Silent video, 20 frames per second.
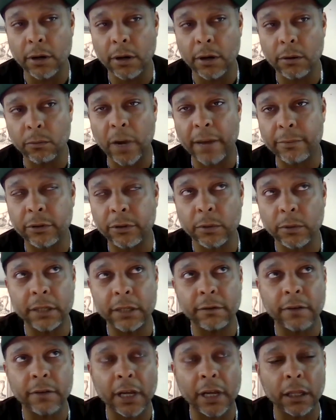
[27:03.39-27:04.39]
you know,
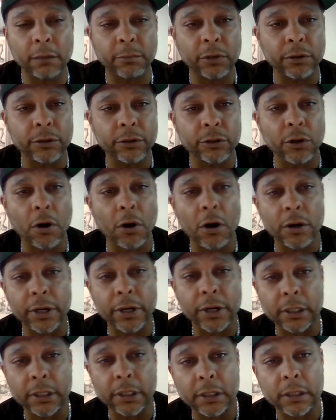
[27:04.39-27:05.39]
Web3
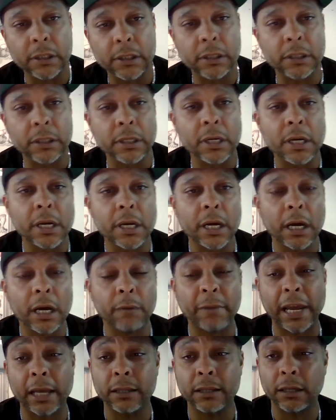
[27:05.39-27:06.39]
developers,
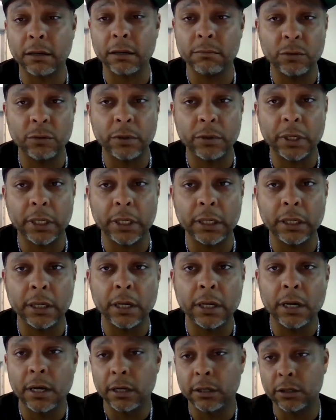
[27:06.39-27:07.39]
artists, and the
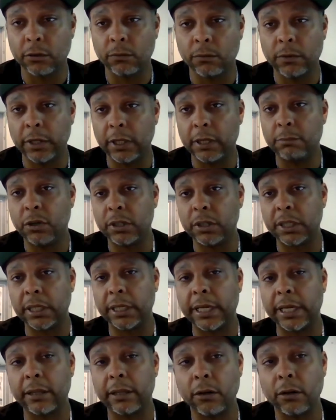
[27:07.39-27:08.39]
community to really
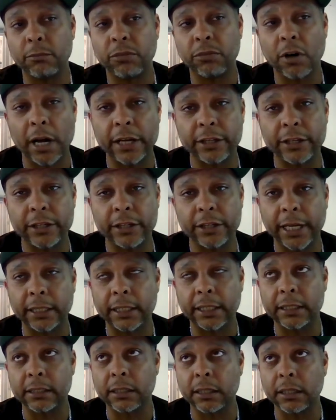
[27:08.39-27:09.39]
put together a
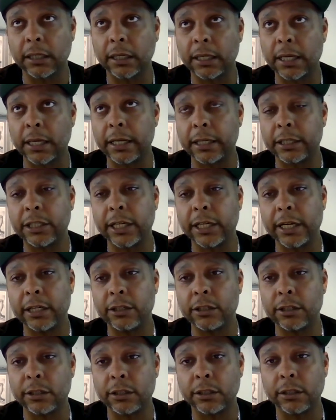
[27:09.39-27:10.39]
project that's going to kind of
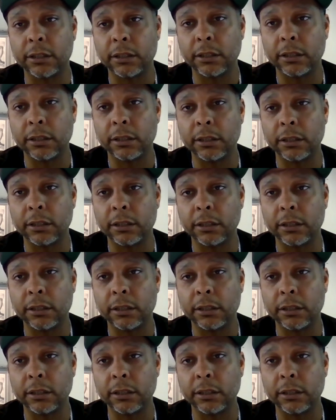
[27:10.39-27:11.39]
change the
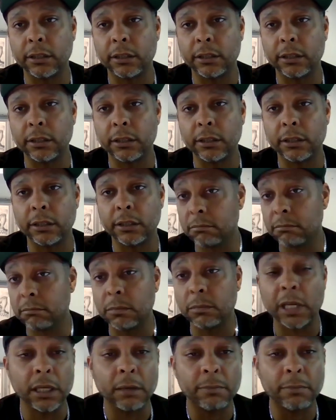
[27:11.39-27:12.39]
game
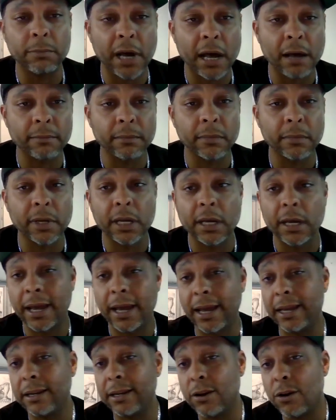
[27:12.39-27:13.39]
in hip hop
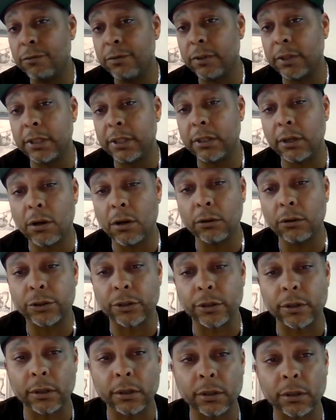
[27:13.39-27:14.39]
and hopefully
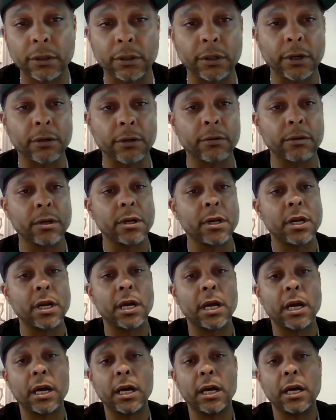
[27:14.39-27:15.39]
the culture, you
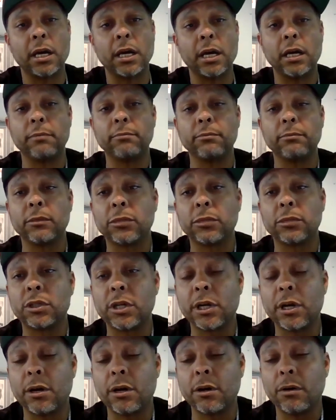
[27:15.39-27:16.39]
know.
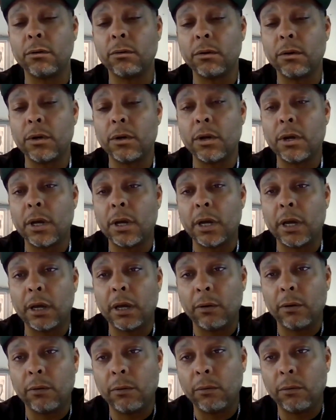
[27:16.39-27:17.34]
So